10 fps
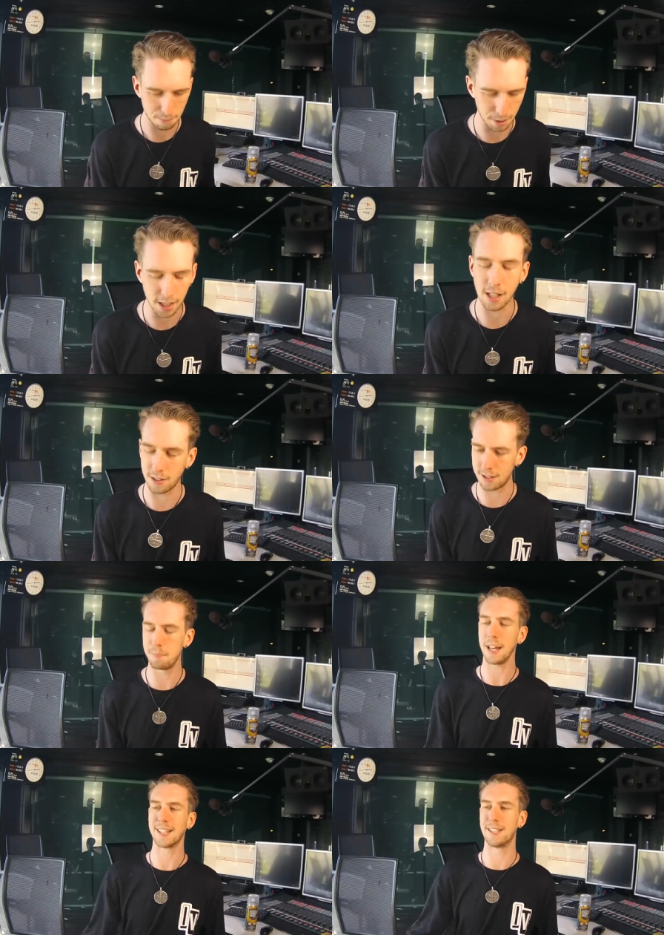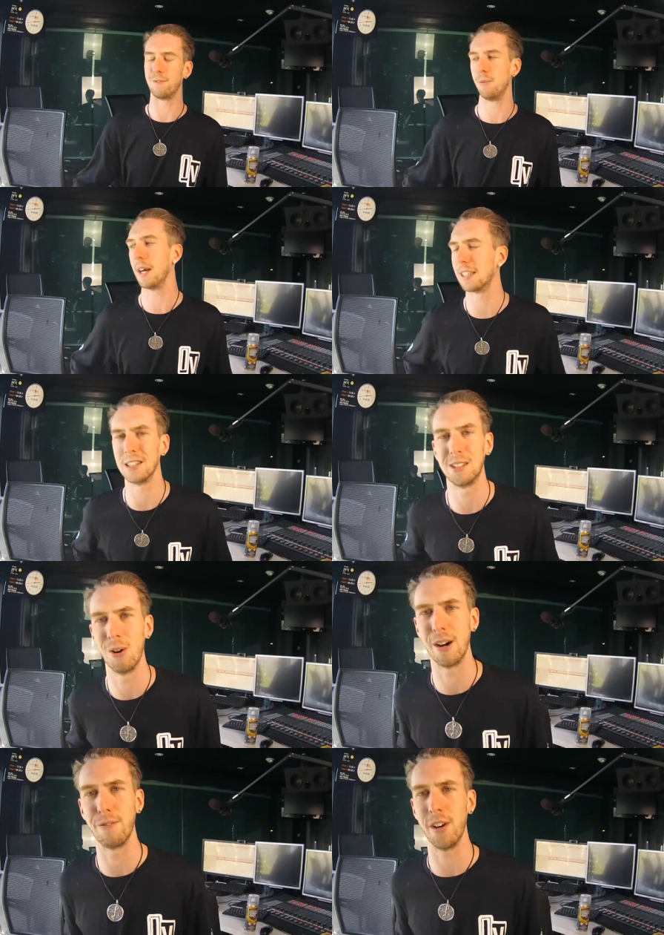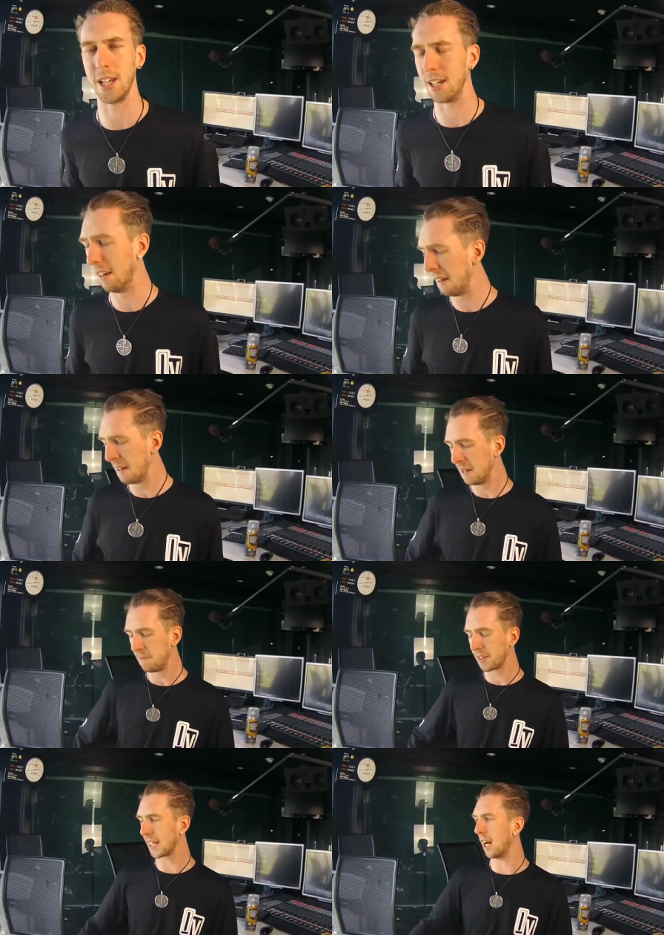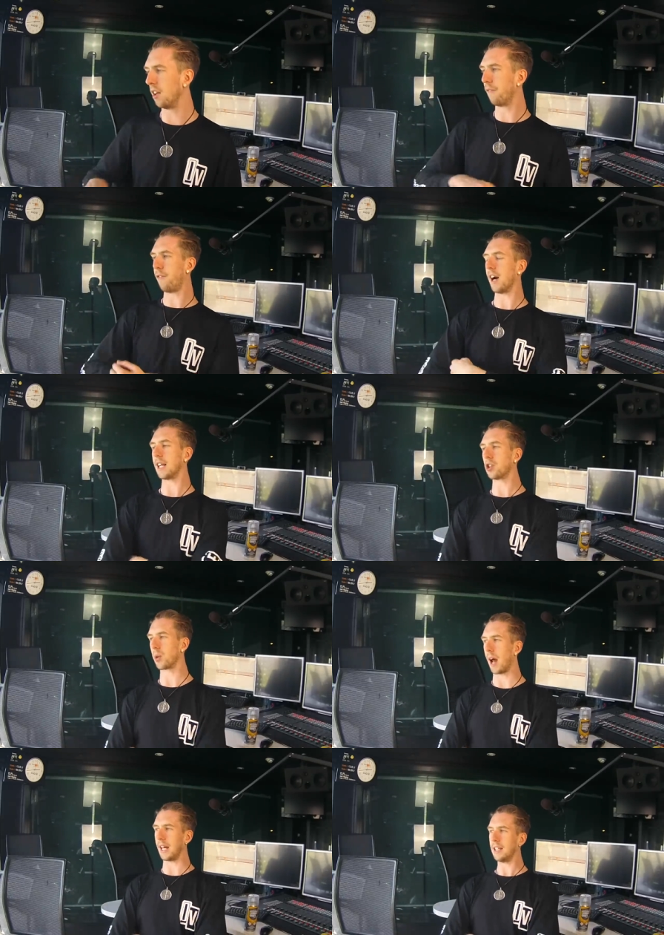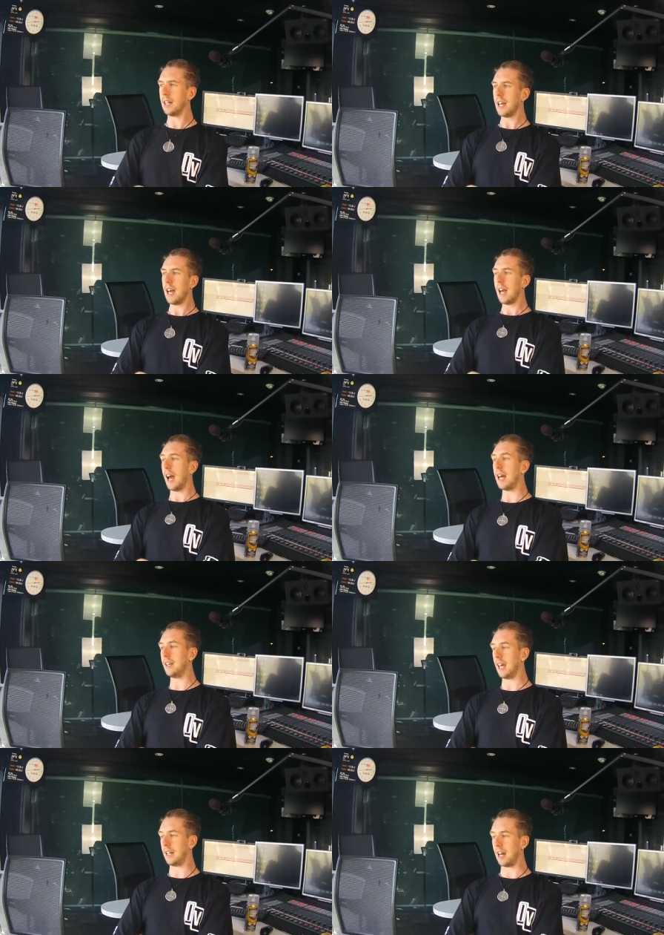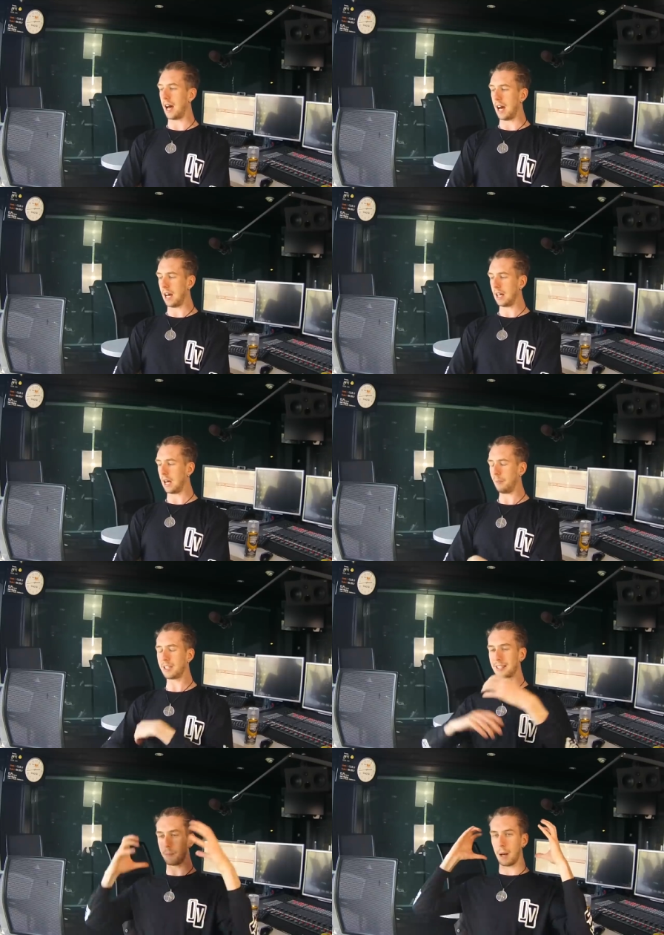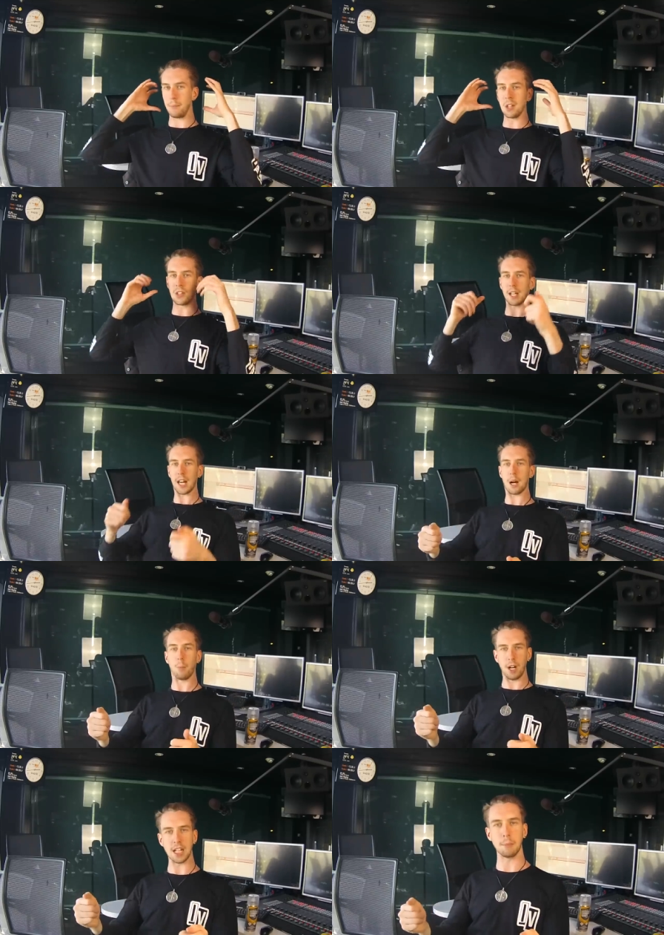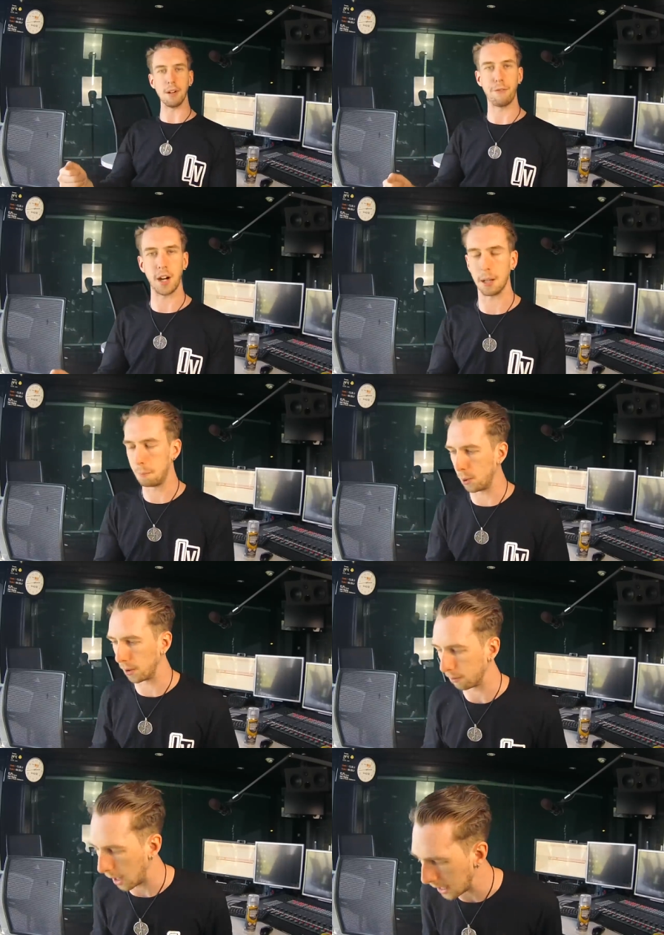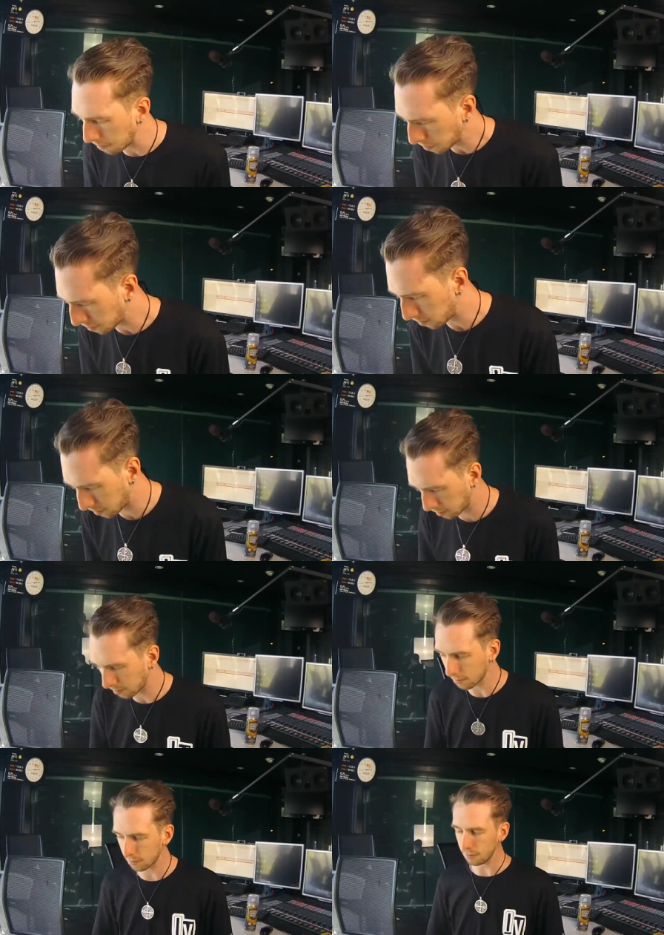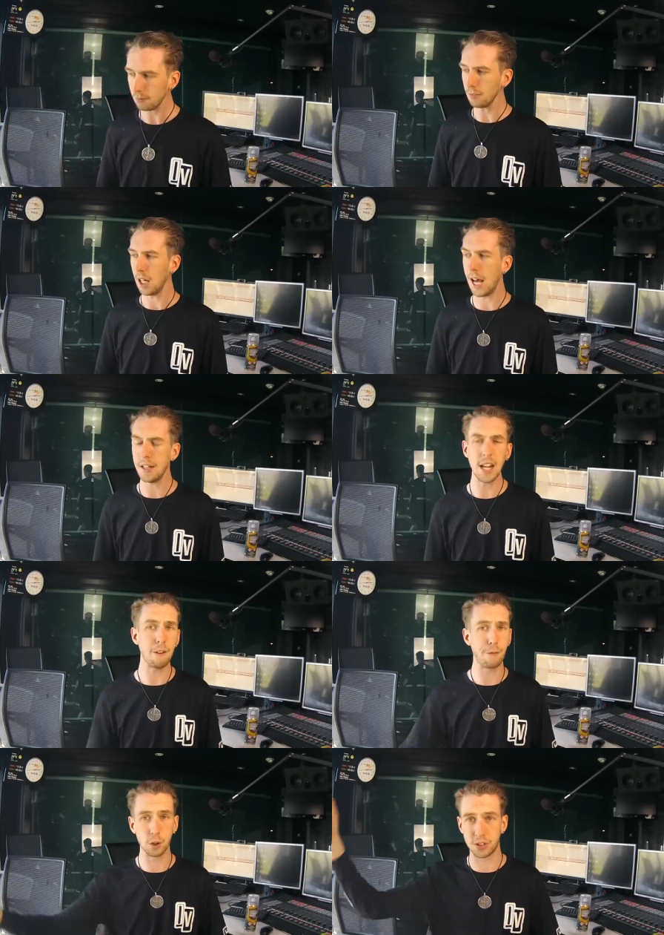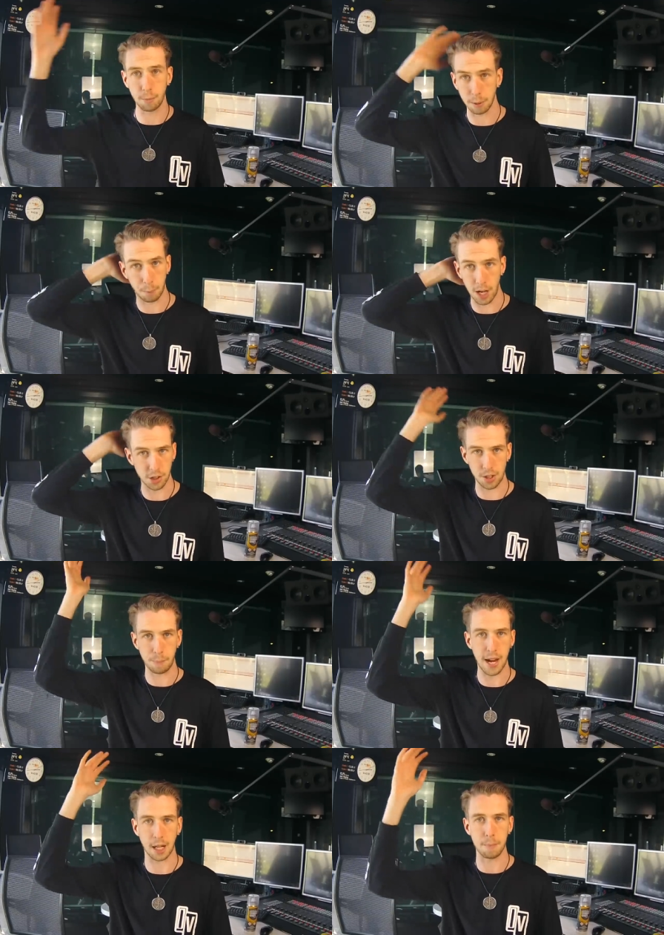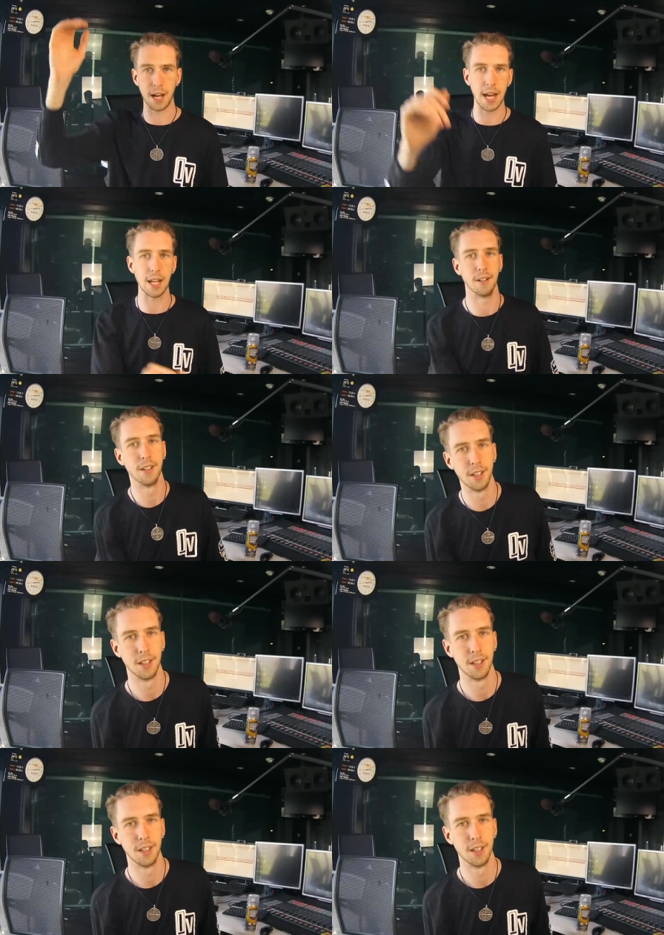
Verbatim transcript: But it makes the, makes the story funnier. Get on the fucking train, and then uh, I'm listening to my music and I'm reading my fucking book, right? And then I feel something brush the back of my head.